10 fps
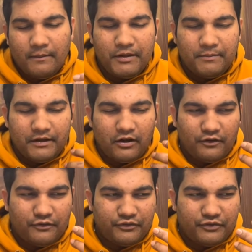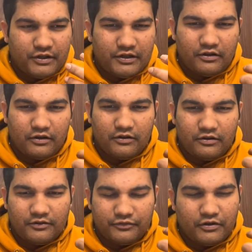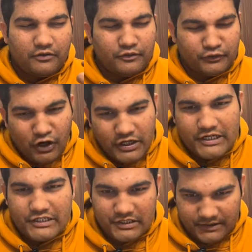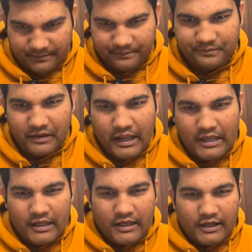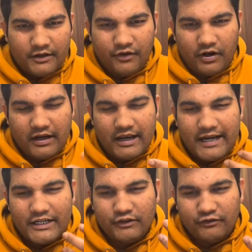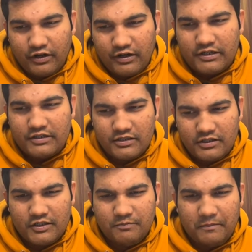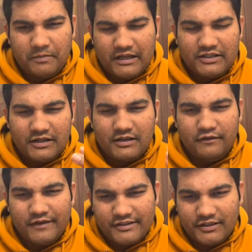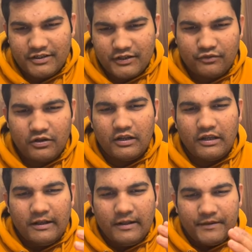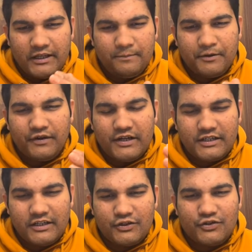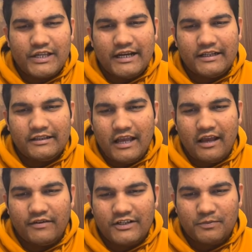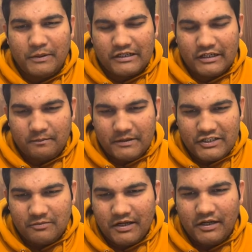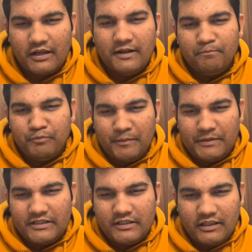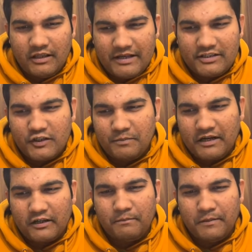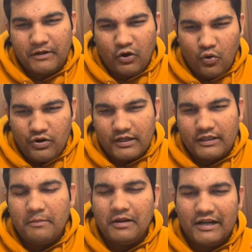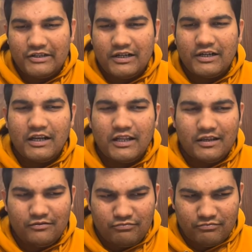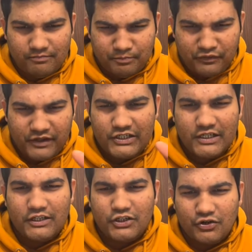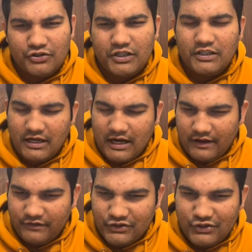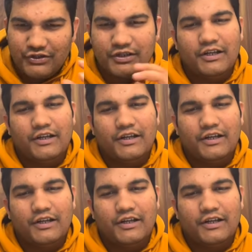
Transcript: people of, uh, you know, uh, for, with foreigners in foreign lands with foreigners these people are generally very successful in profession in society they have a respected placement people see them as respect people honor them and generally professionally, socially, their life is good.